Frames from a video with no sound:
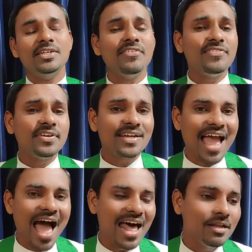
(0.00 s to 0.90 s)
different
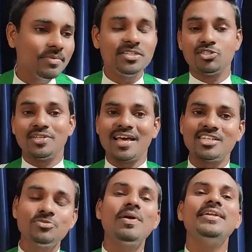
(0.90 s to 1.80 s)
elements,
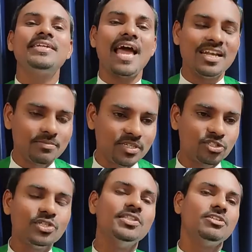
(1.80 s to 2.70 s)
charismatic
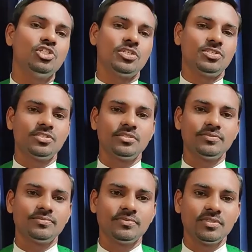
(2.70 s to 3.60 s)
elements in the church.
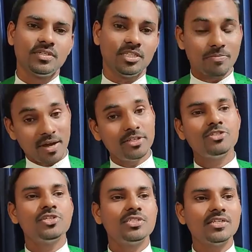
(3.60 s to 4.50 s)
The Mother
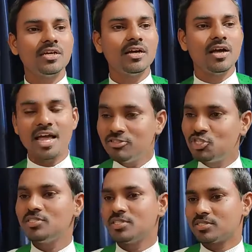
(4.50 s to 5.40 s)
Church and
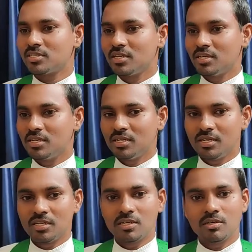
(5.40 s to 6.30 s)
Jesus
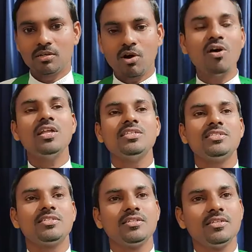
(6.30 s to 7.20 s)
call
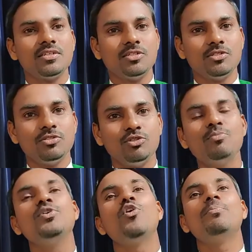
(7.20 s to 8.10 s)
us to
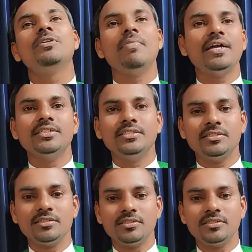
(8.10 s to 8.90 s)
be open minded